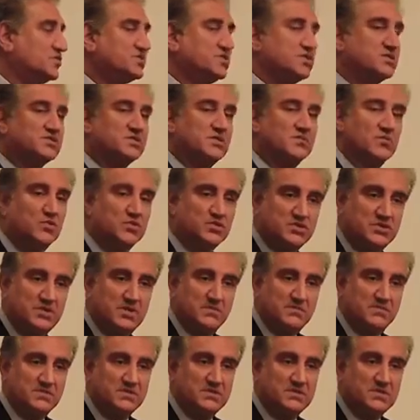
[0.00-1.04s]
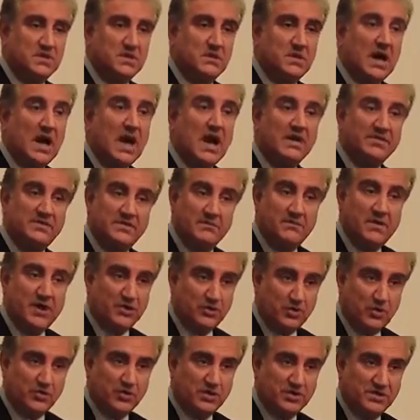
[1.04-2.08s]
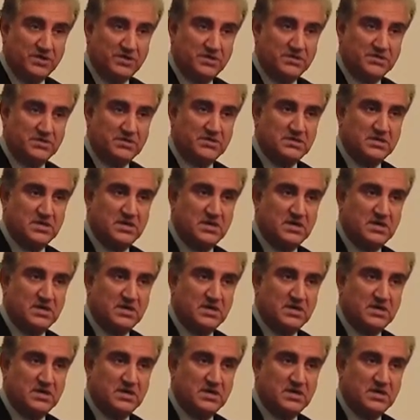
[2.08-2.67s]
just the Muslims, other minorities